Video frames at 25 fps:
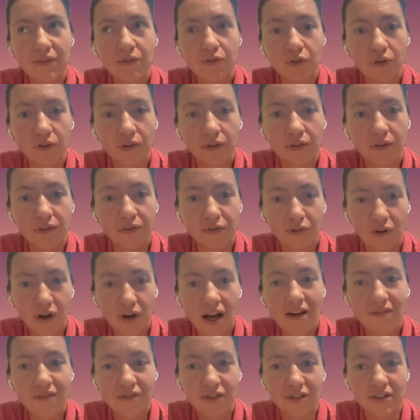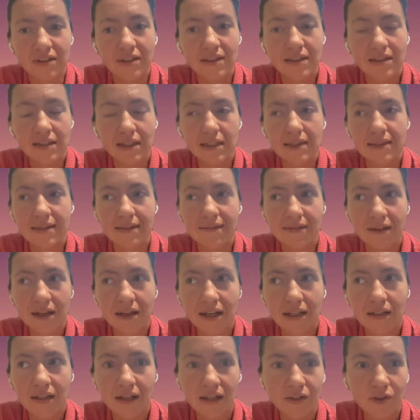for others is a
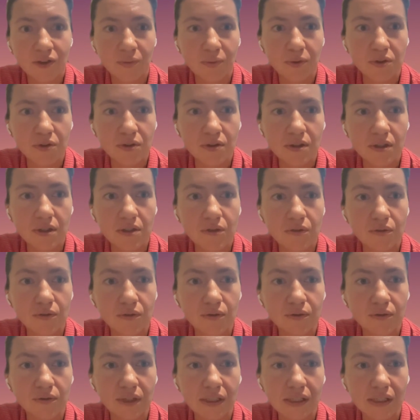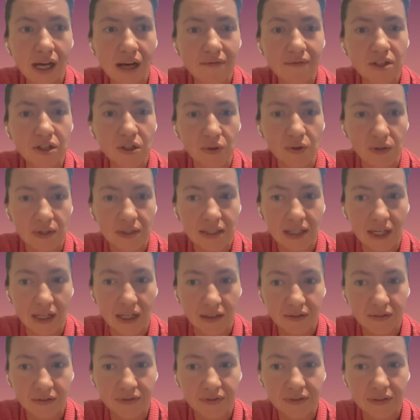very great opportunity to discover
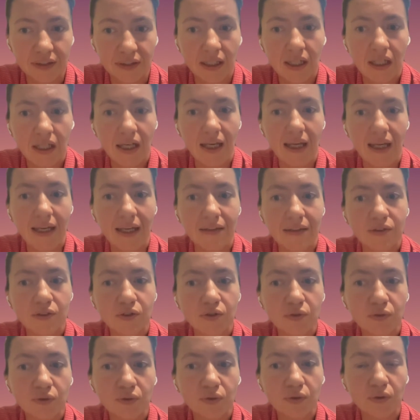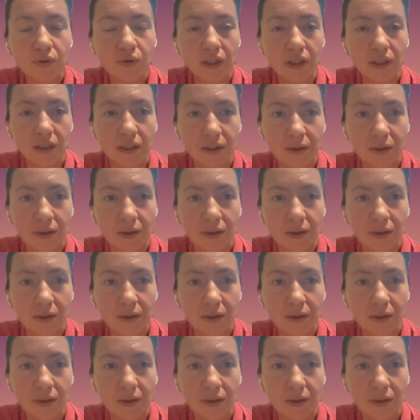yourself and to